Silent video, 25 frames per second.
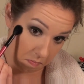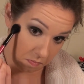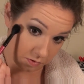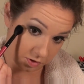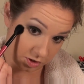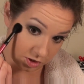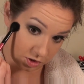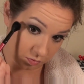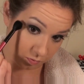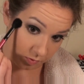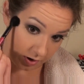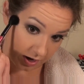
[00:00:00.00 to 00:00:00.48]

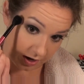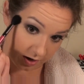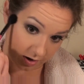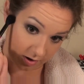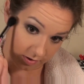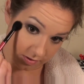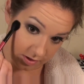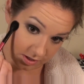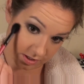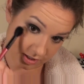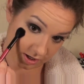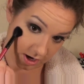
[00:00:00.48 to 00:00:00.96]
just right
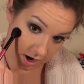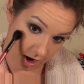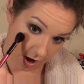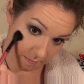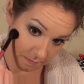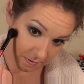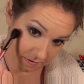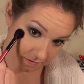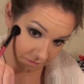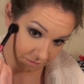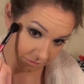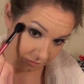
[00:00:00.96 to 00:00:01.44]
on the
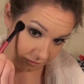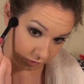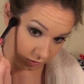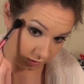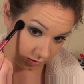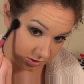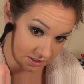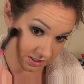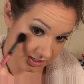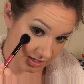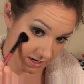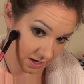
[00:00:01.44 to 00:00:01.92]
top at
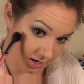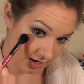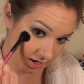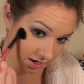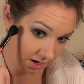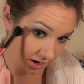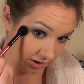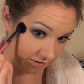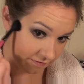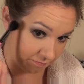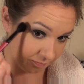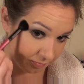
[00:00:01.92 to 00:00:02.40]
first, and
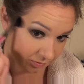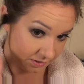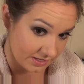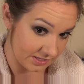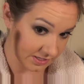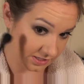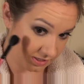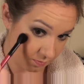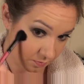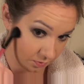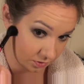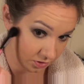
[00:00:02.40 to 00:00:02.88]
it kind of
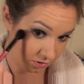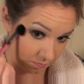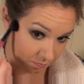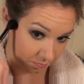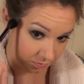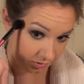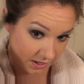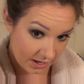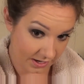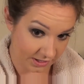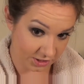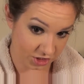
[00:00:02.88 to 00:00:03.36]
blends in with the
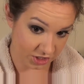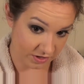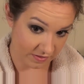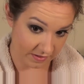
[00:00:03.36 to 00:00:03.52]
blush,